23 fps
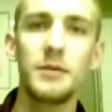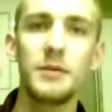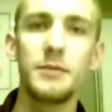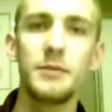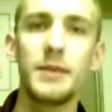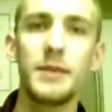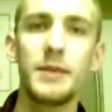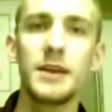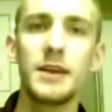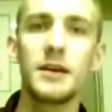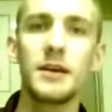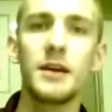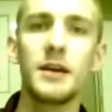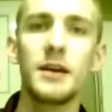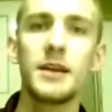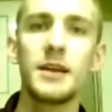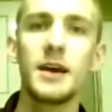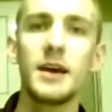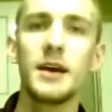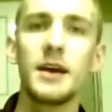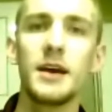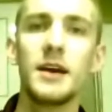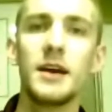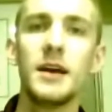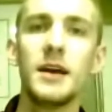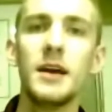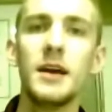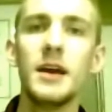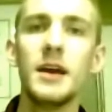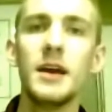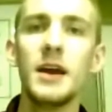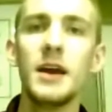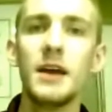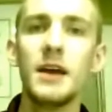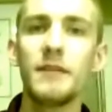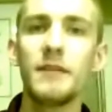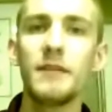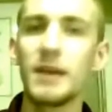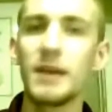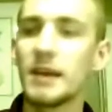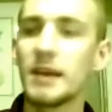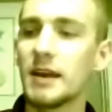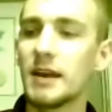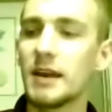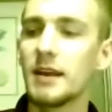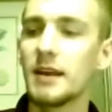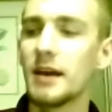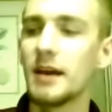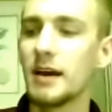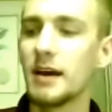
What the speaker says: depending on if I can get